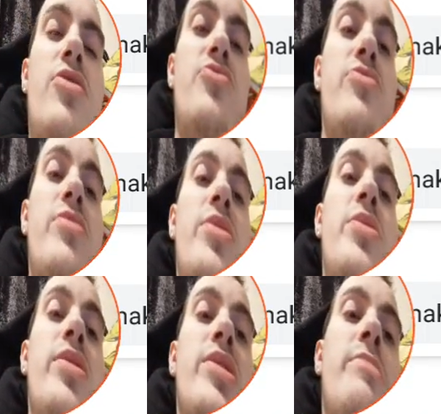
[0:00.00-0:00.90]
Join us
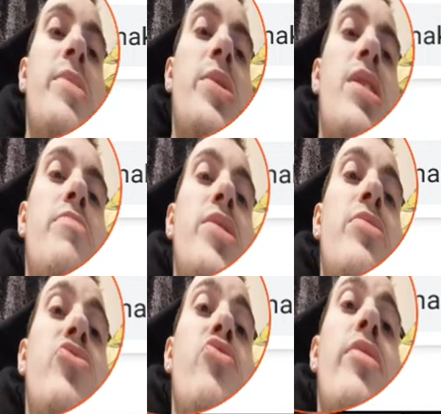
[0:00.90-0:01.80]
next time as I'll be
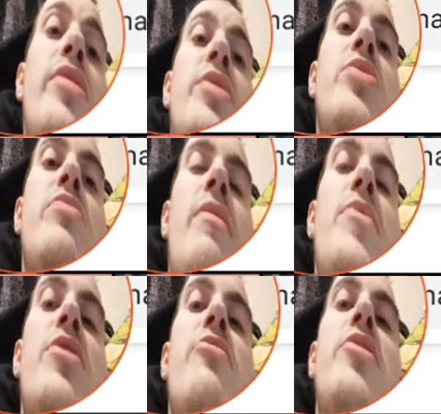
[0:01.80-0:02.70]
trying to
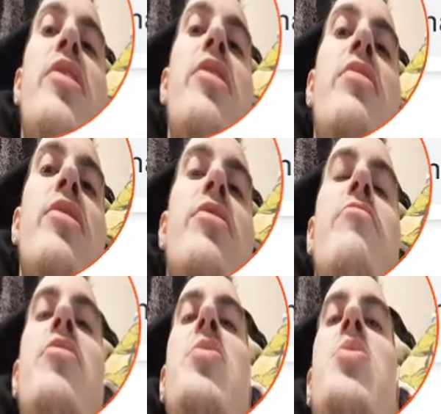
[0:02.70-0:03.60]
upload a LEGO
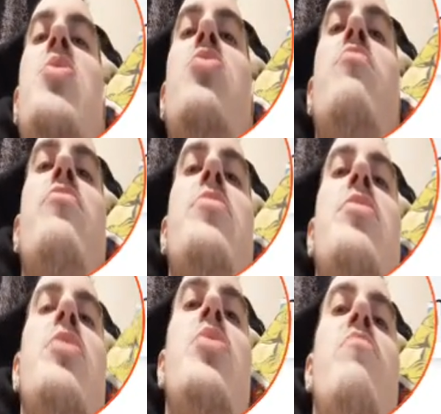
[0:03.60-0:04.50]
DC Superman's
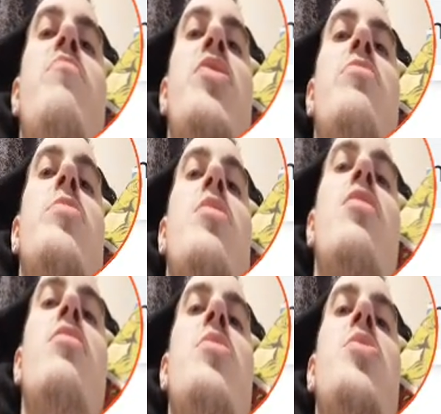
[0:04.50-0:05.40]
custom builds
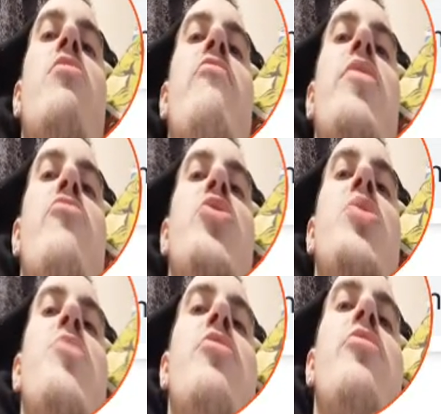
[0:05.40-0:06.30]
to see if we can
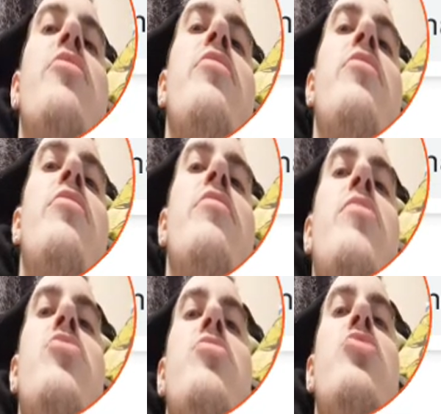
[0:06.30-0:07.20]
respark
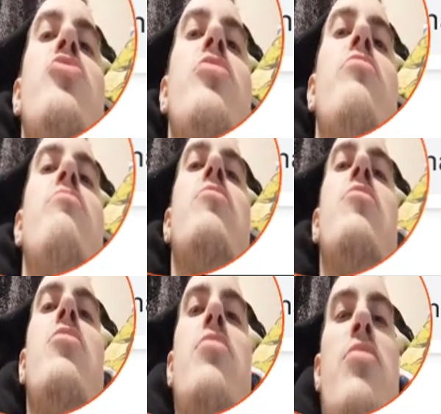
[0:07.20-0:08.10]
the, the show,
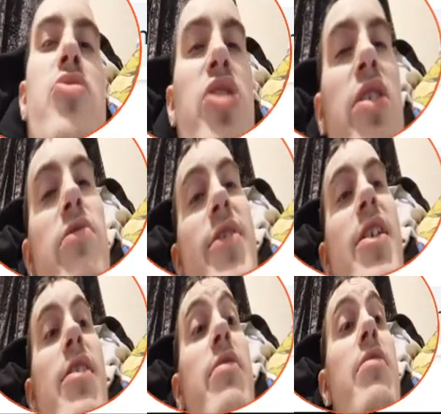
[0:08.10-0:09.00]
the channel
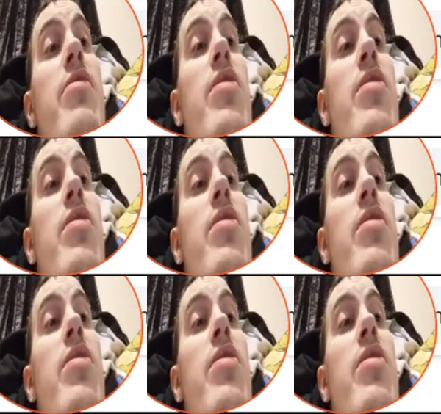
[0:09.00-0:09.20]
again.